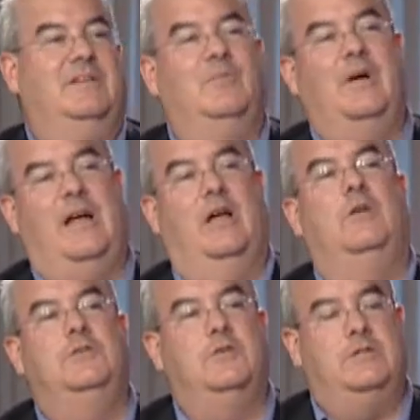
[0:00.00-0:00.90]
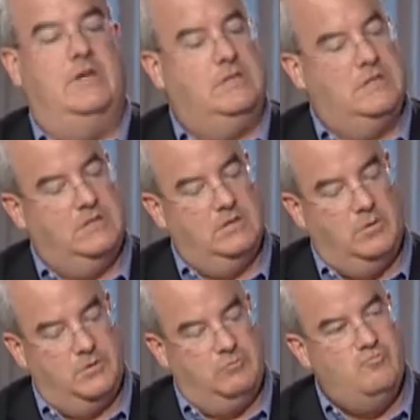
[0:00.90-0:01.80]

Uh, what I also see is this is going to